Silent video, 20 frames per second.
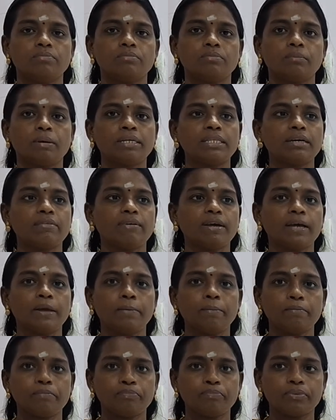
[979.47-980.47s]
by the way,
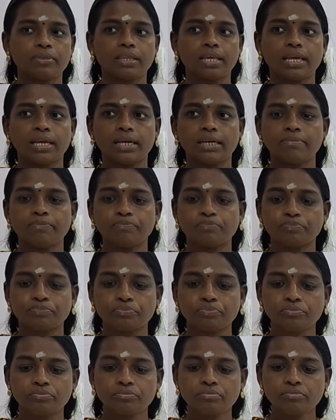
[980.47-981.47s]

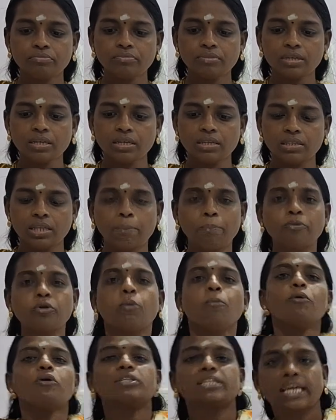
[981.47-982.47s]
they
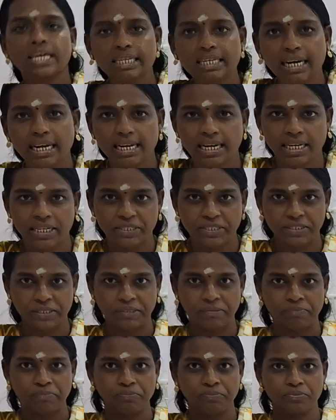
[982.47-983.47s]
promote their countries.
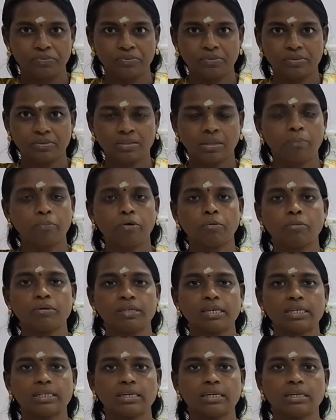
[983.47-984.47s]
They promote
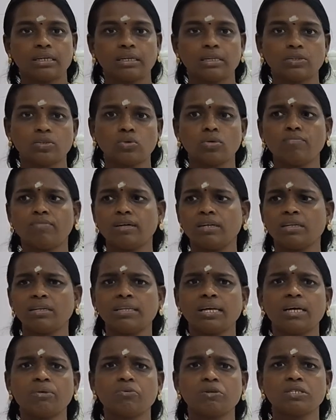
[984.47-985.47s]
their countries. So when
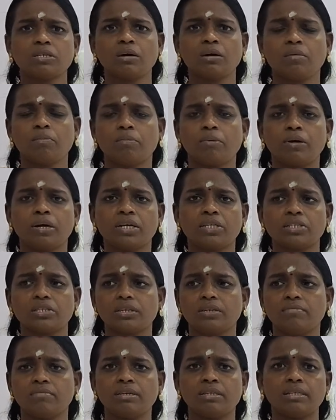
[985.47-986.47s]
there was a
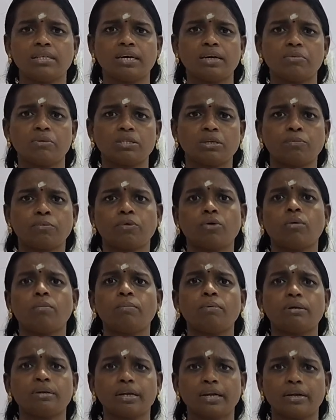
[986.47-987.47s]
production, when there was a
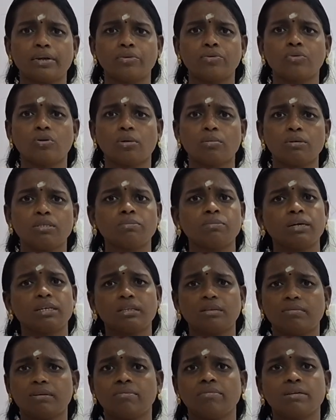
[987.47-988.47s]
proper trade and commerce, by
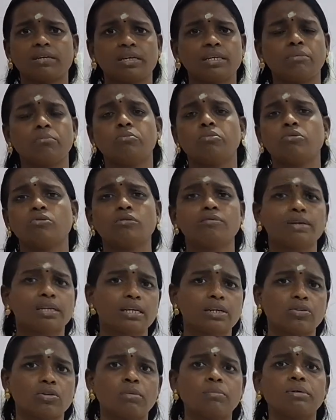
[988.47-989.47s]
the way, we can improve the
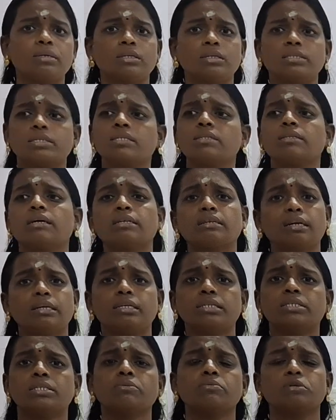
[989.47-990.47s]
economic condition. That
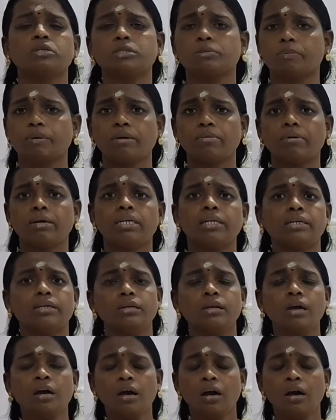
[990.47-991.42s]
condition was prevailing